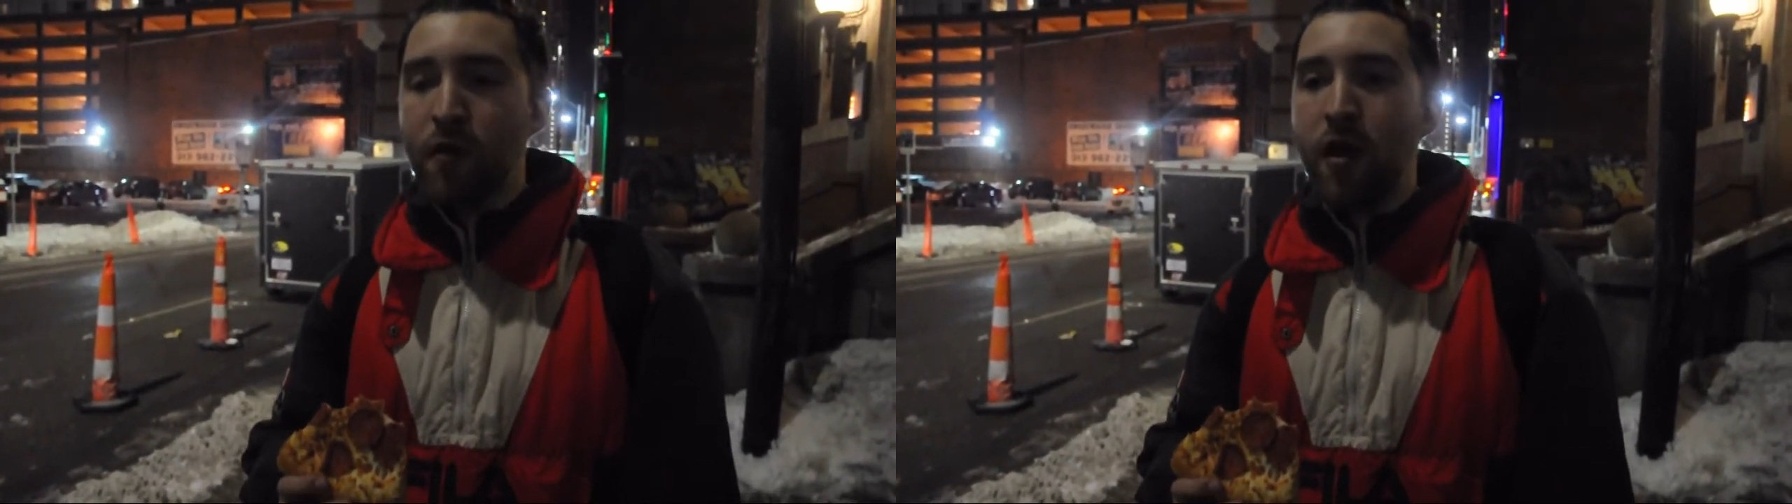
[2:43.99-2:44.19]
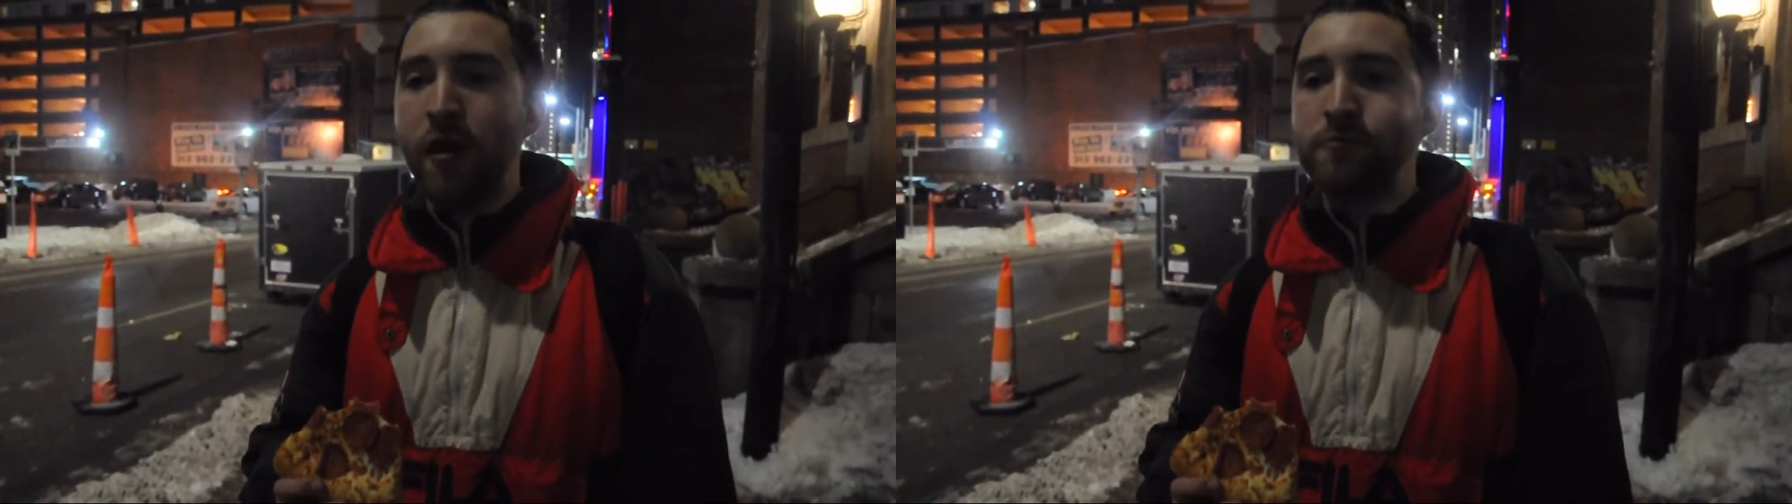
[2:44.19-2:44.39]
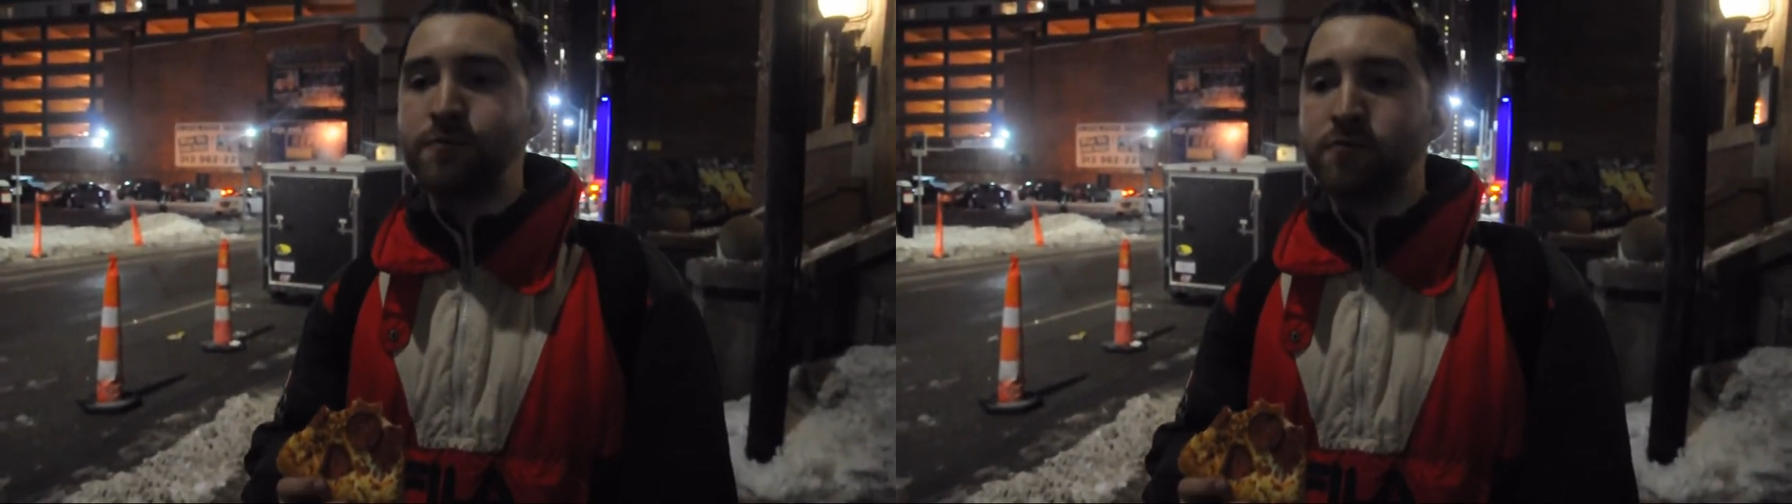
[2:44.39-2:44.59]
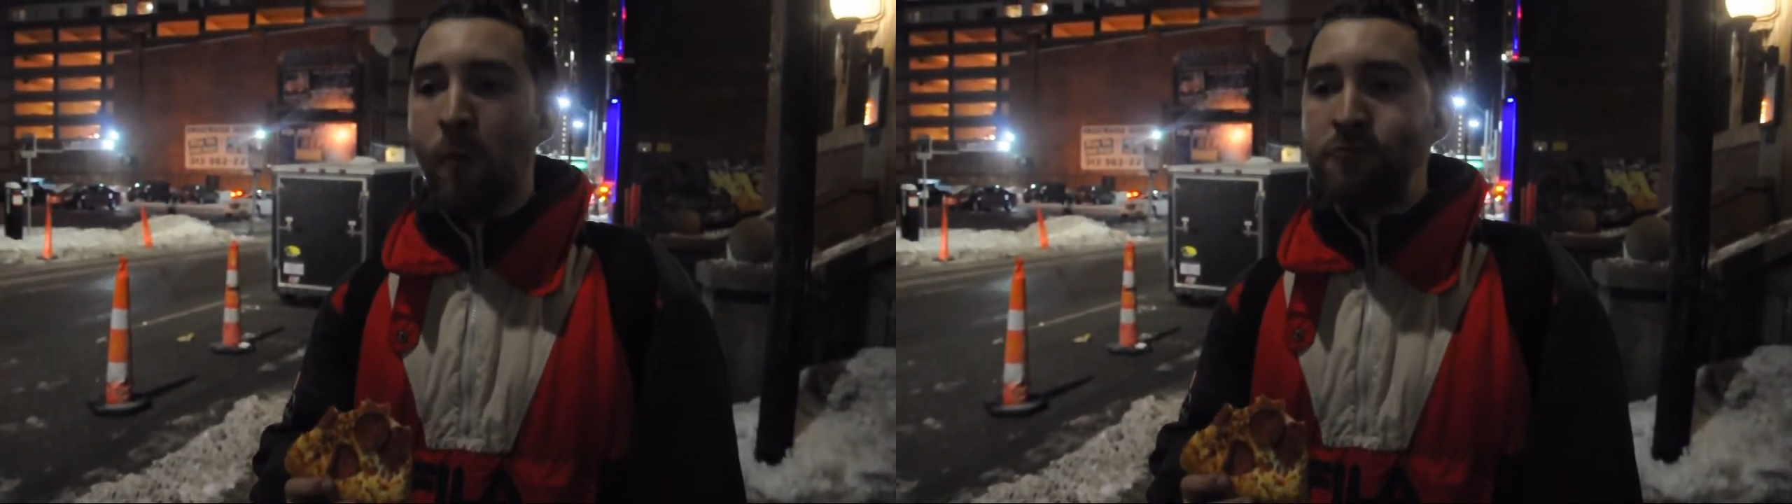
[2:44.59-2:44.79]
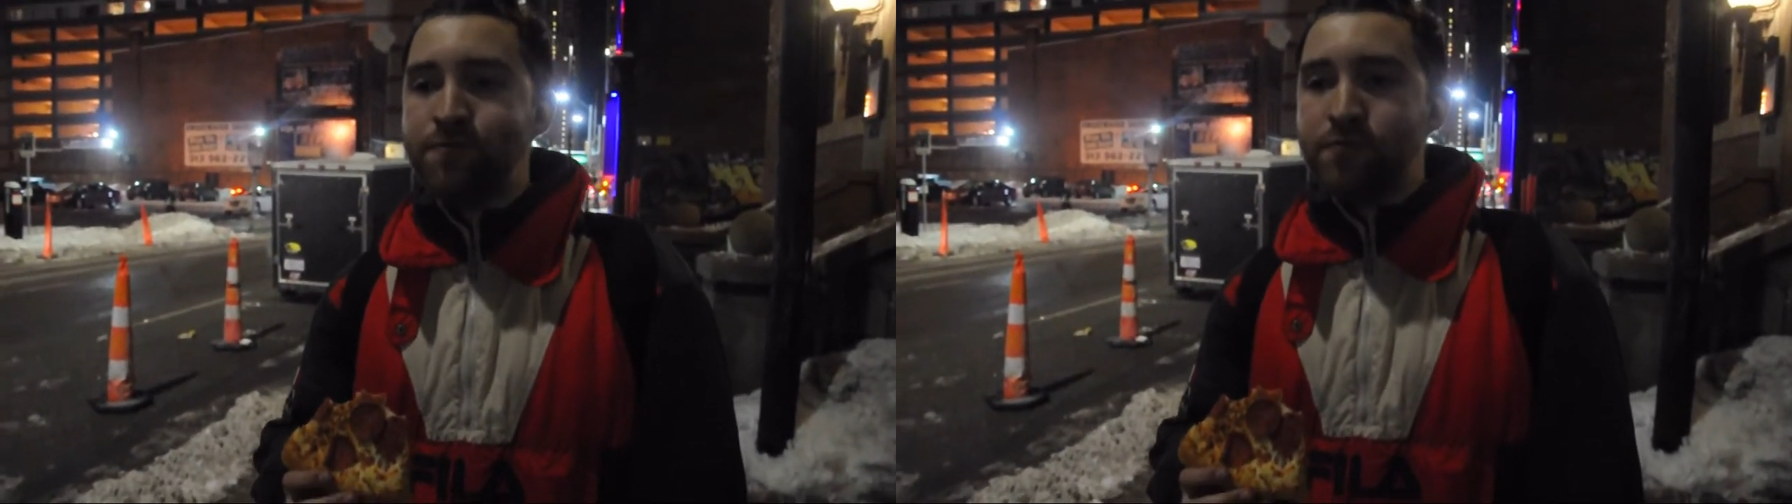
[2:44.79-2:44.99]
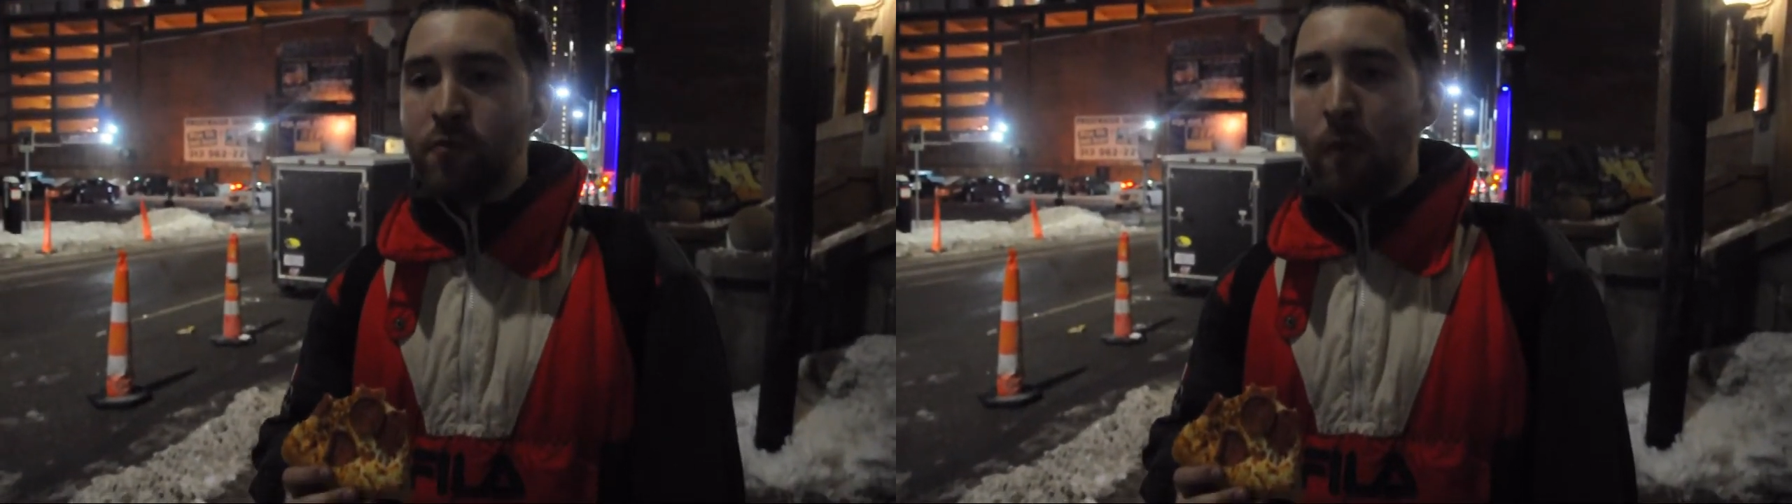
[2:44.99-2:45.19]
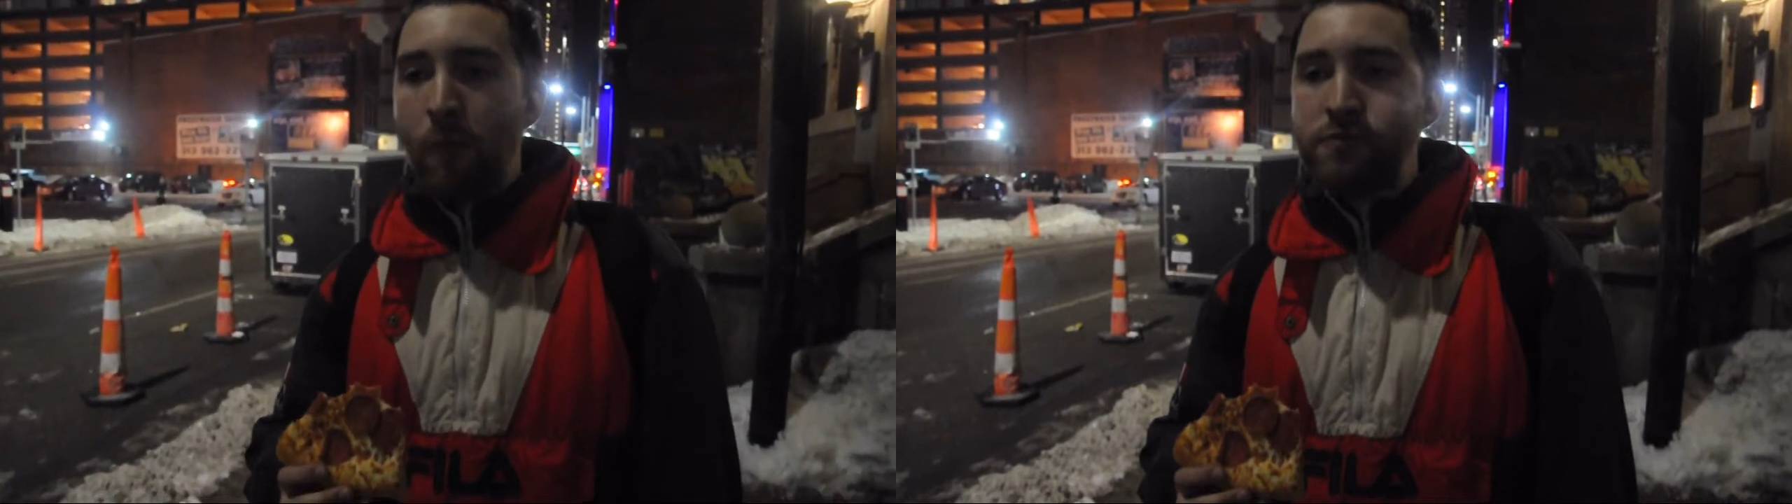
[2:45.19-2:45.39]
Um, was that